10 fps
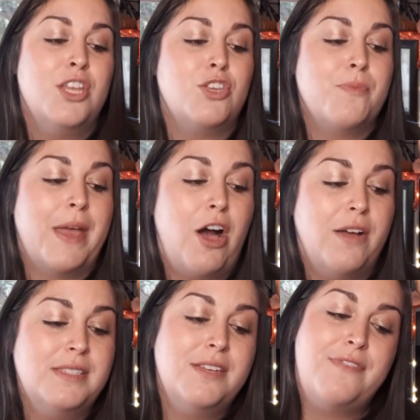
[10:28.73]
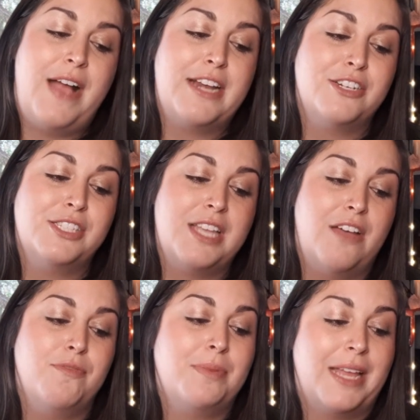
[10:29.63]
You may often find
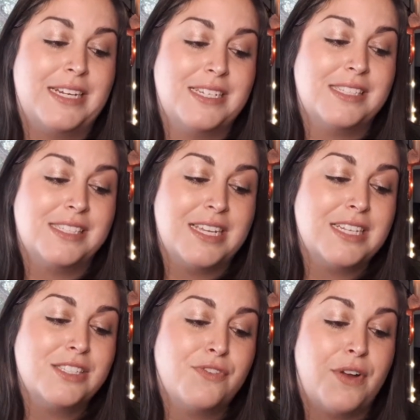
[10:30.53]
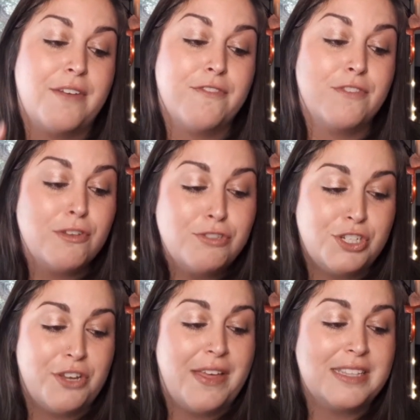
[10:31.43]
yourself planting seeds for a
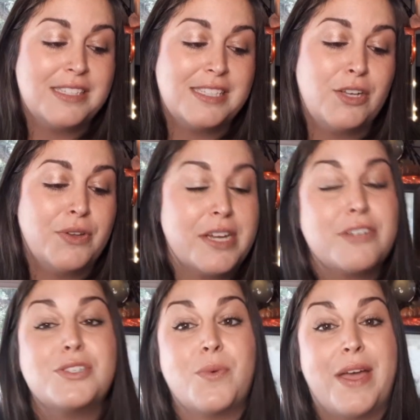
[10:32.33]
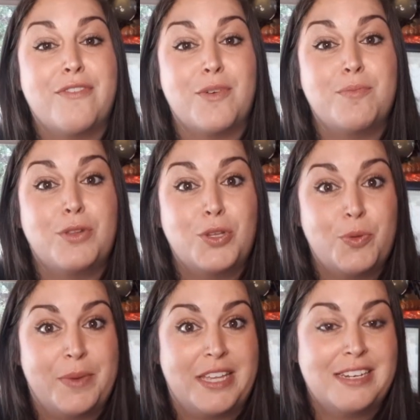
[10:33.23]
future that's still years away from
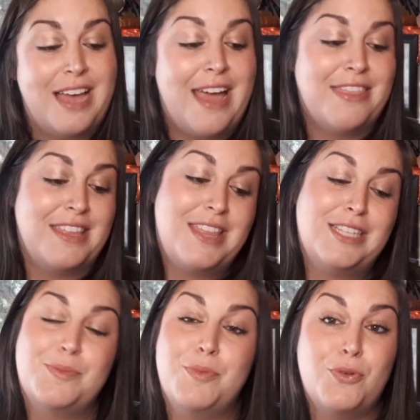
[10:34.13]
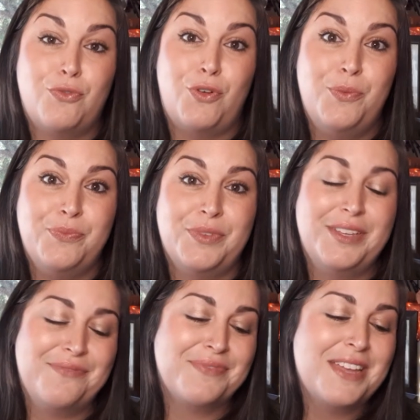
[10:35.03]
blooming. I think that's beautiful.
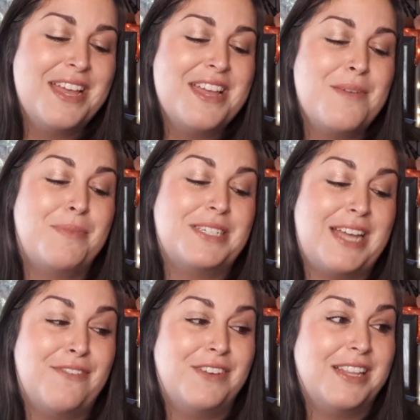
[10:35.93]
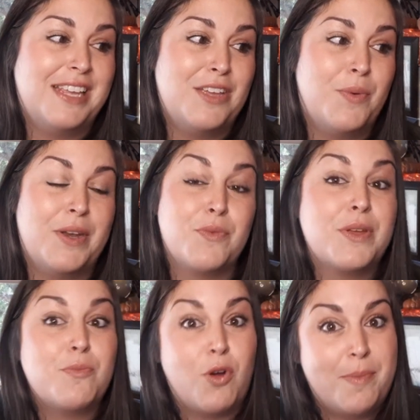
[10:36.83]
But definitely you want to
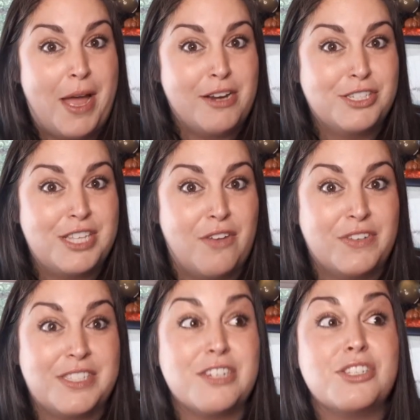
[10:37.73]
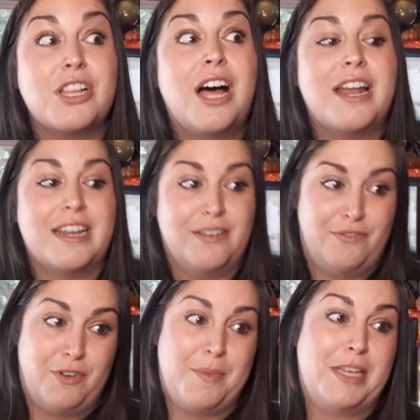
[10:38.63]
read more about yourself because there's a lot of
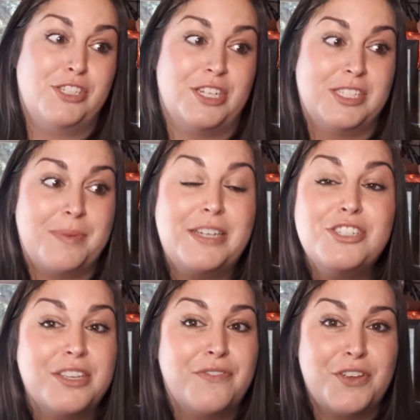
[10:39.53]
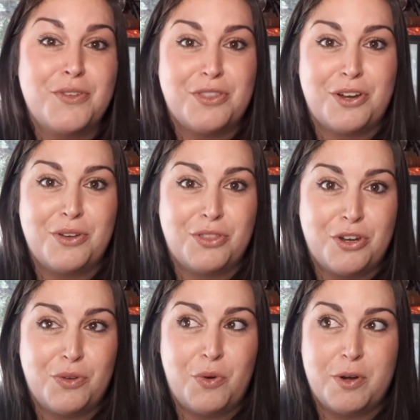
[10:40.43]
information, especially for you third,
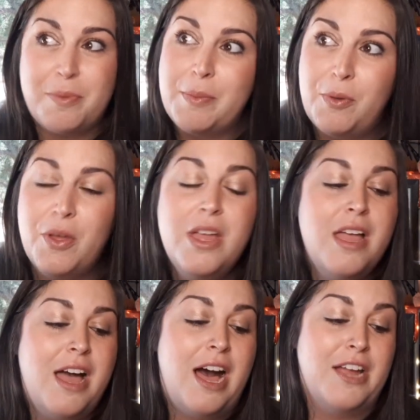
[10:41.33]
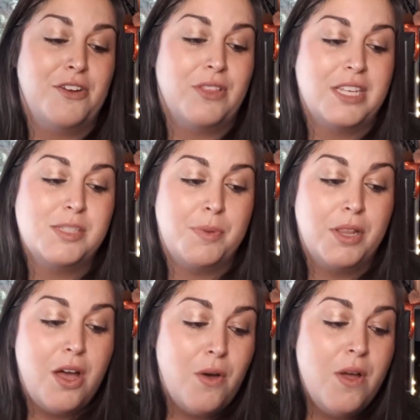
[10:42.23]
third quarter people. Uh, your links
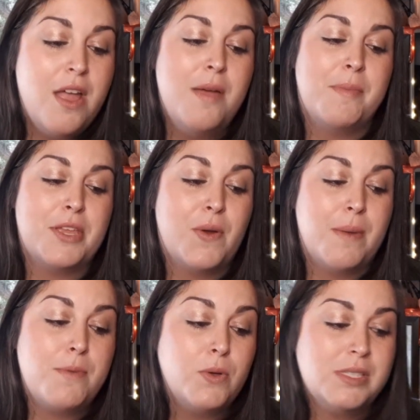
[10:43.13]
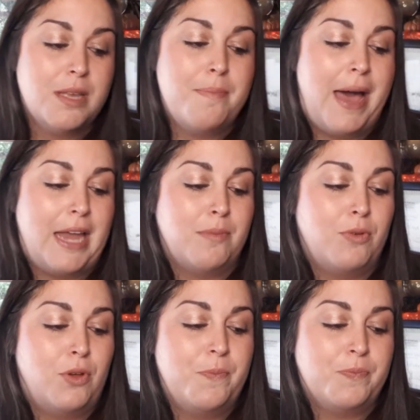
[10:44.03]
below. But you are most
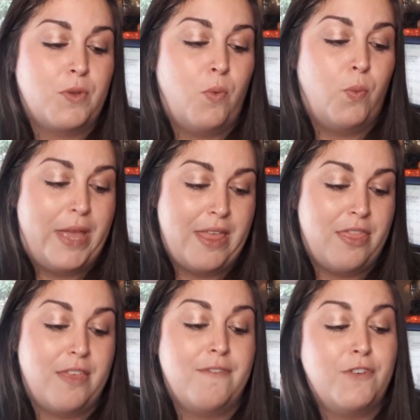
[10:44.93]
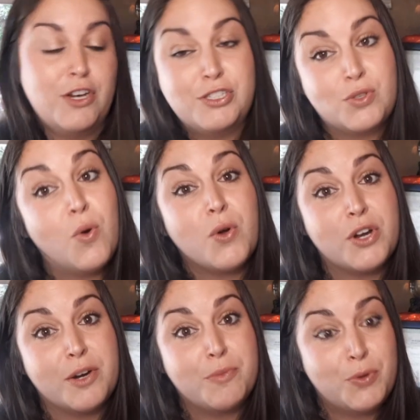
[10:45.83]
compatible with first
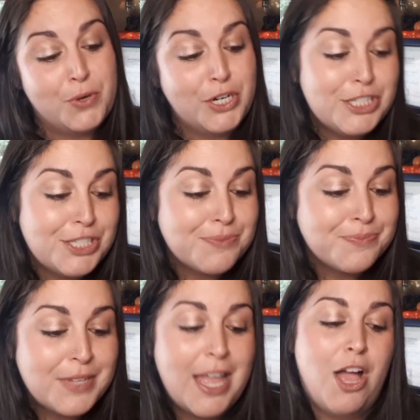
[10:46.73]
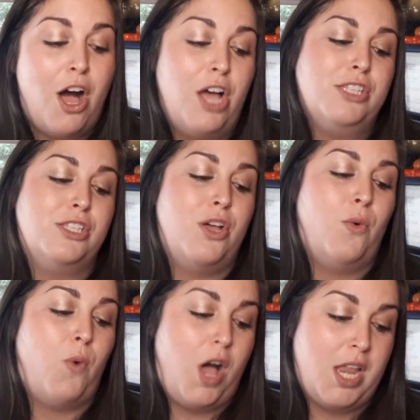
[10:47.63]
quarter mooners,
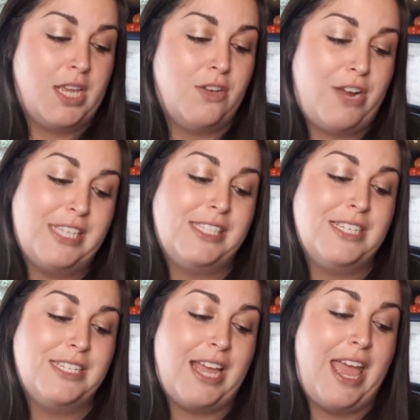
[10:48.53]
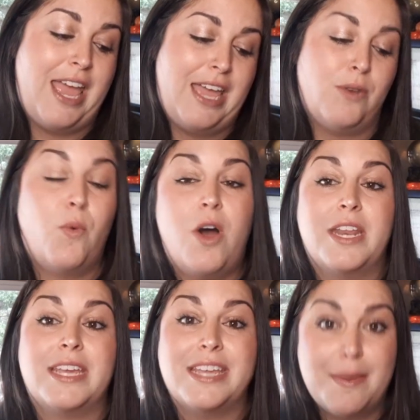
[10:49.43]
also waning crescent and
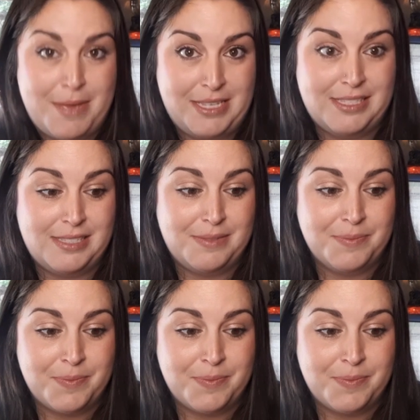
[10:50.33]
waning gibbous.